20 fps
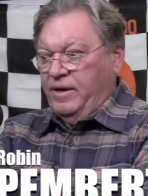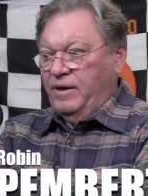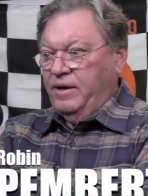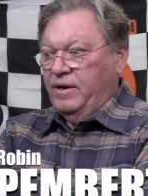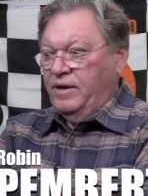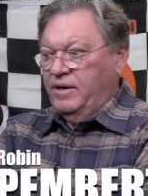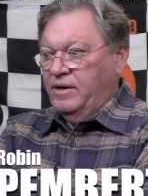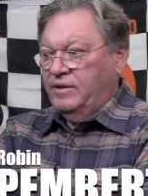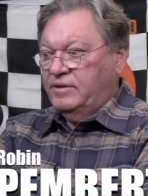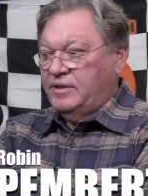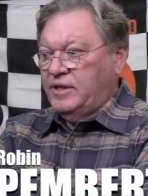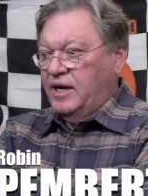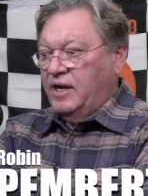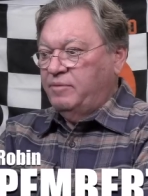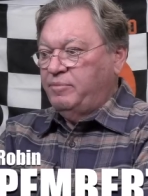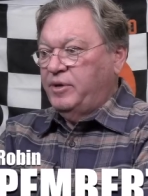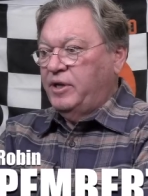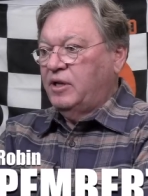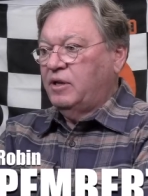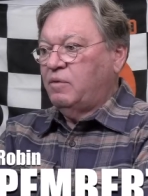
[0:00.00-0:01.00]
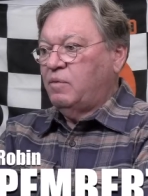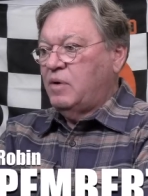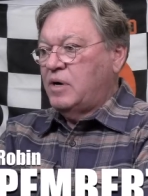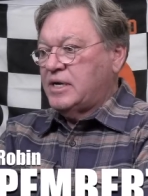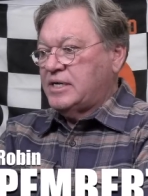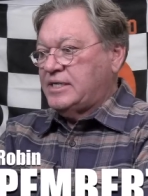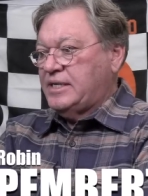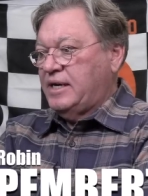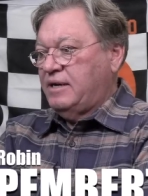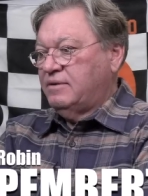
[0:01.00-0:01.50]
Don Miller
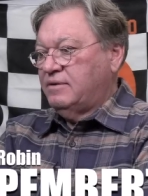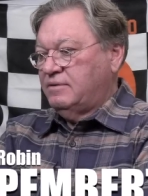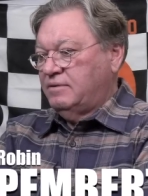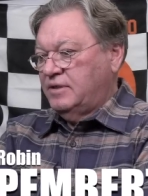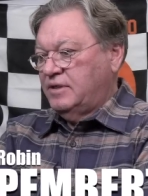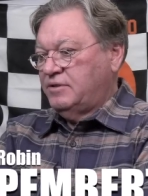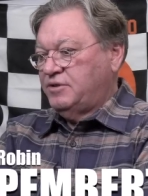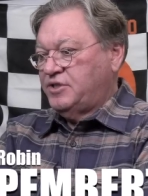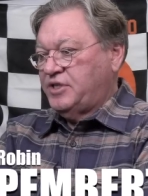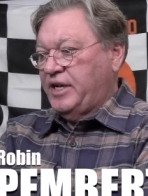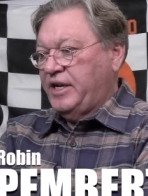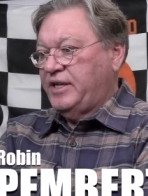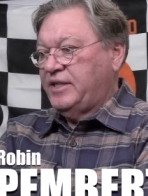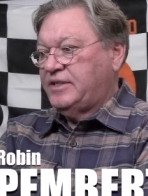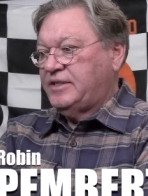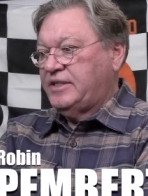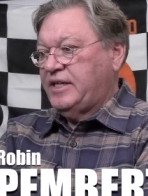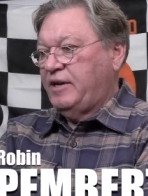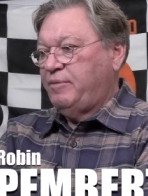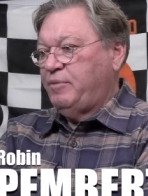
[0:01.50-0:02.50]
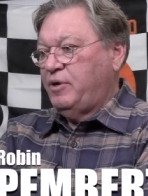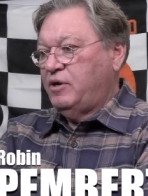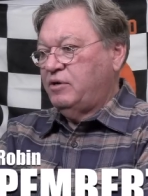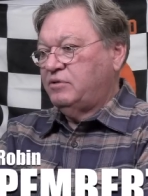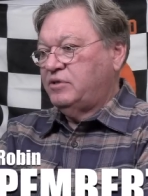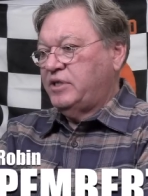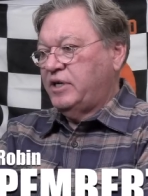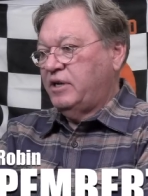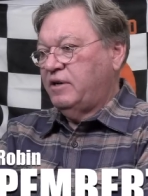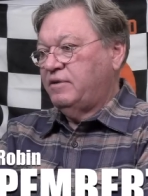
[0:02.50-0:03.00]
walks out. They were staying at the same
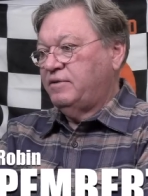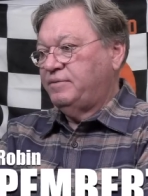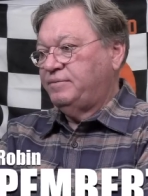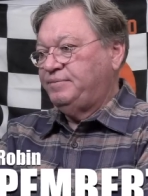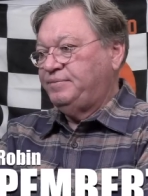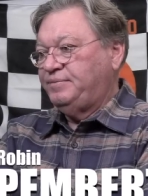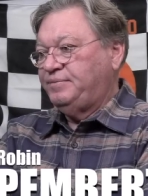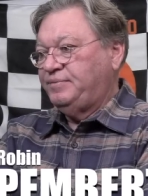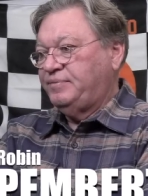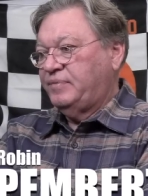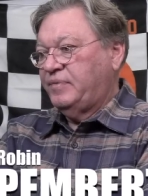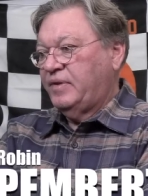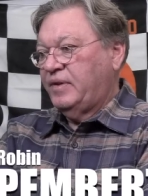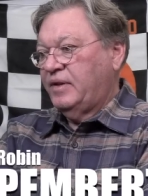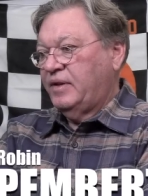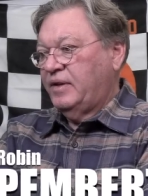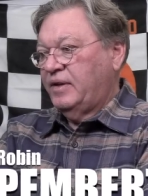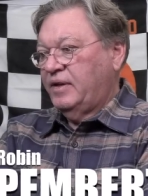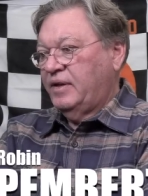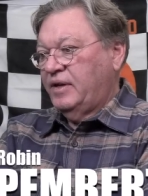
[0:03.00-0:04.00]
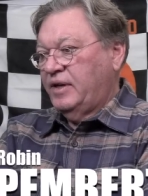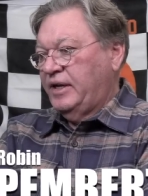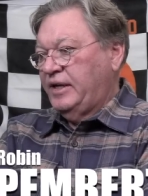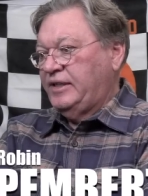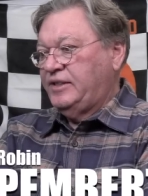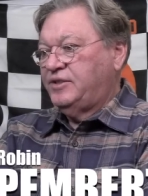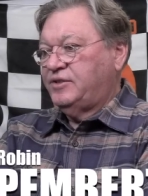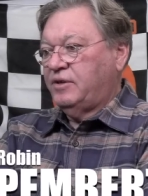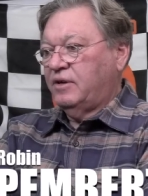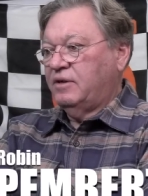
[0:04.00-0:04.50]
hotel,
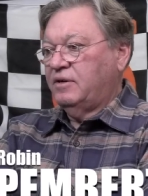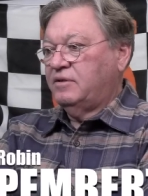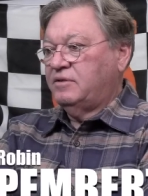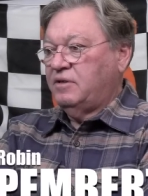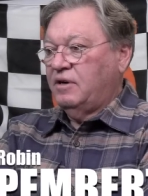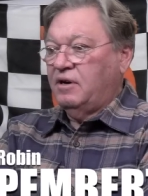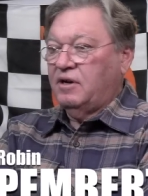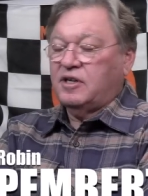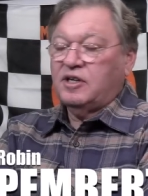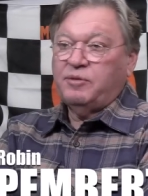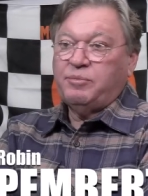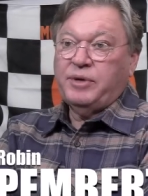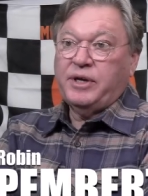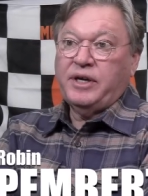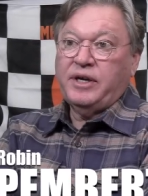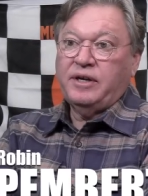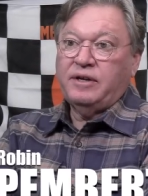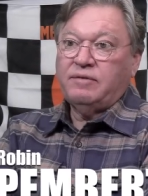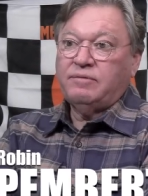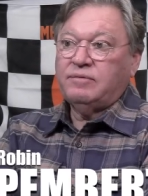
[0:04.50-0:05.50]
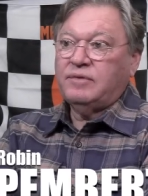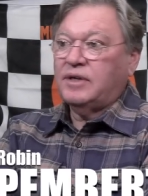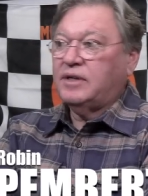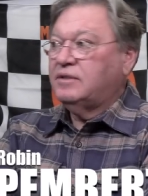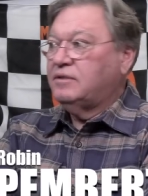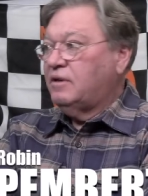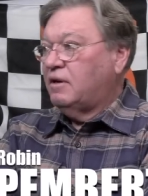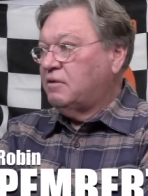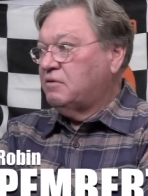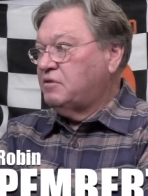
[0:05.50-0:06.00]
and he started talking to me and
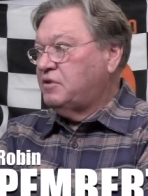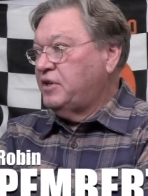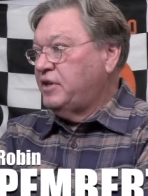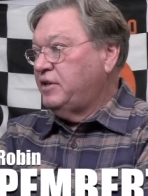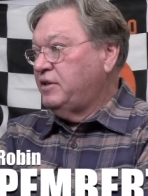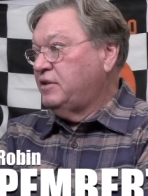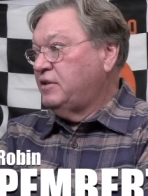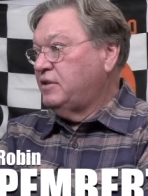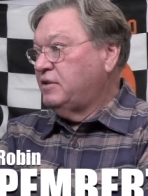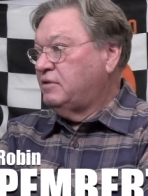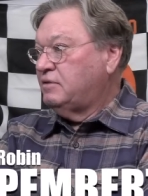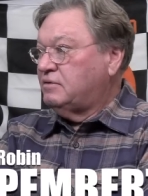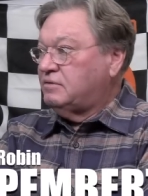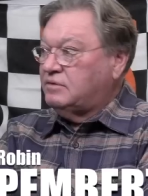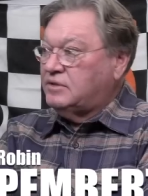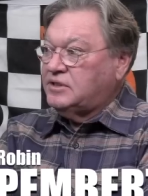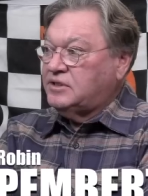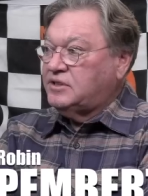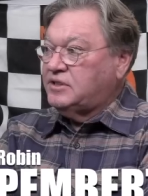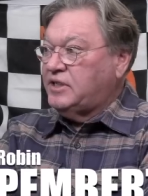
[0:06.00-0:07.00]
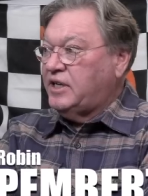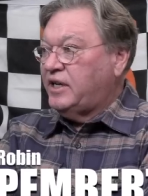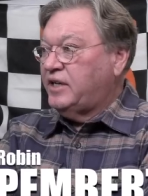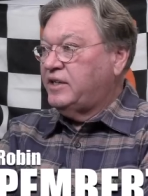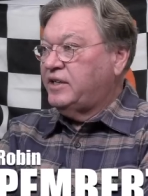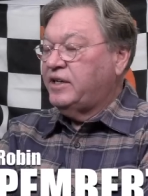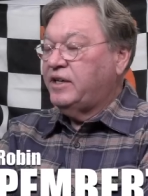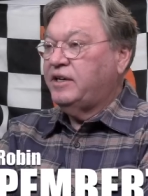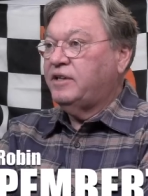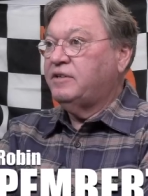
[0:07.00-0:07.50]
want to talk to you and this,
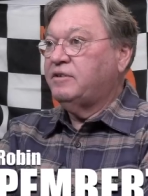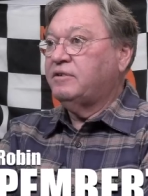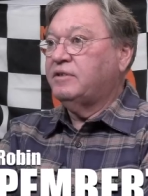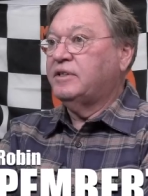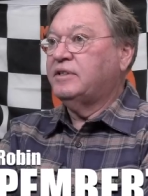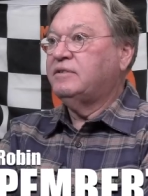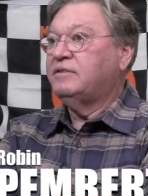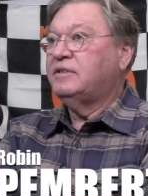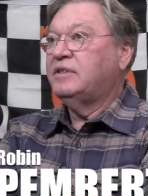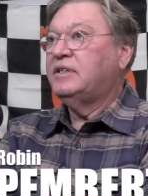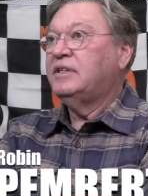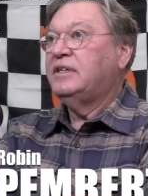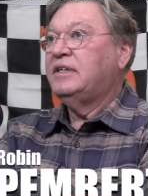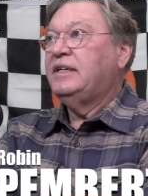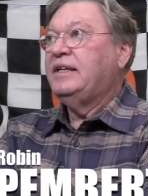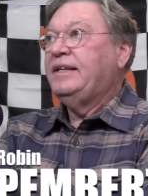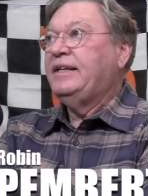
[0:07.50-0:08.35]
that, and the other, and